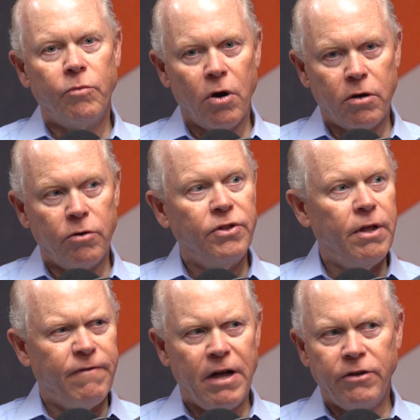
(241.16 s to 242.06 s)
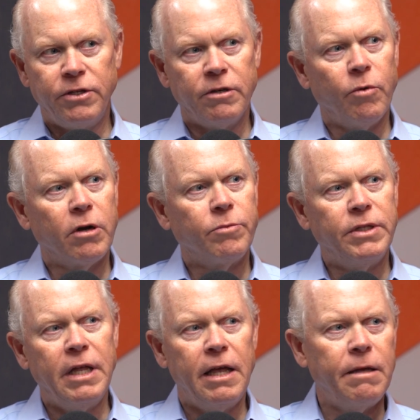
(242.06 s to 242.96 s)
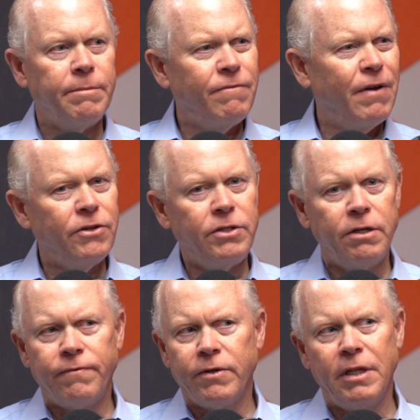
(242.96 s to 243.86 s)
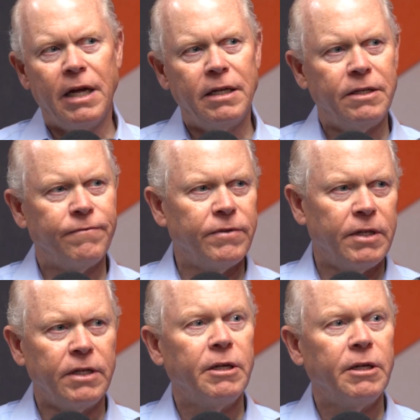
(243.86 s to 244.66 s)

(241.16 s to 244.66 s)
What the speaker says: work on, that volunteer work with them, and volunteer for a lot of different things.